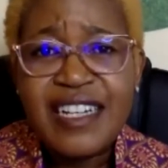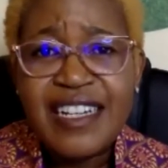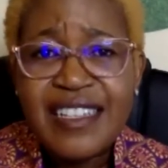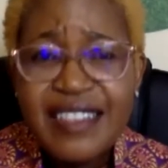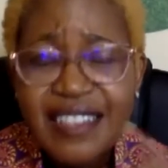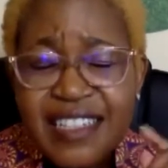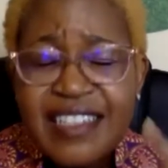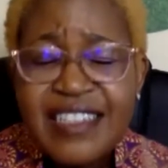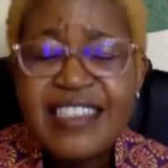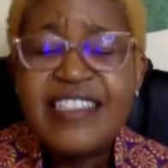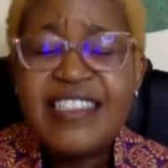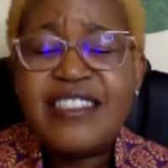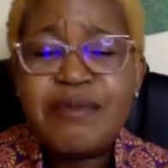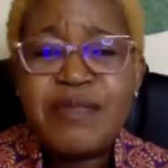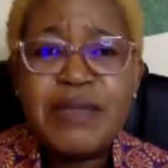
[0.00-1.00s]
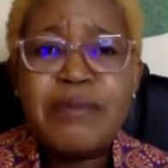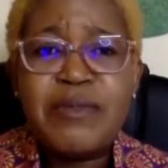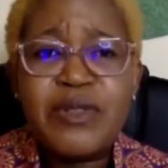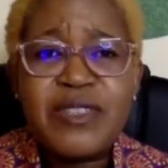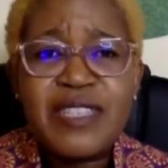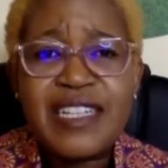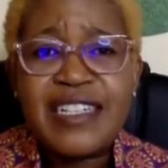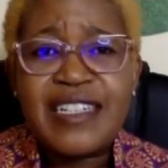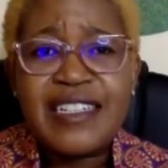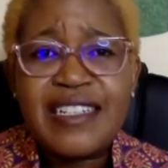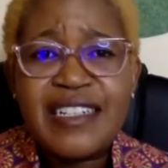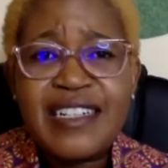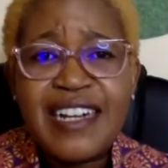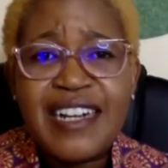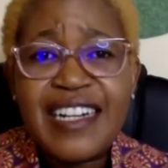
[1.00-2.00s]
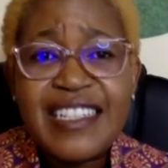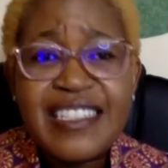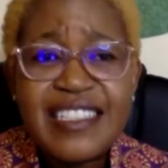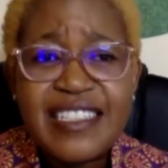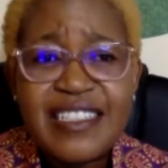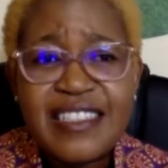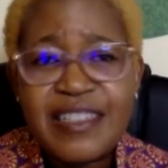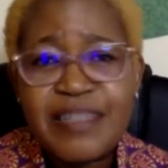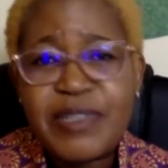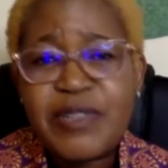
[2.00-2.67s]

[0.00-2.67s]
And they need me more than I need them.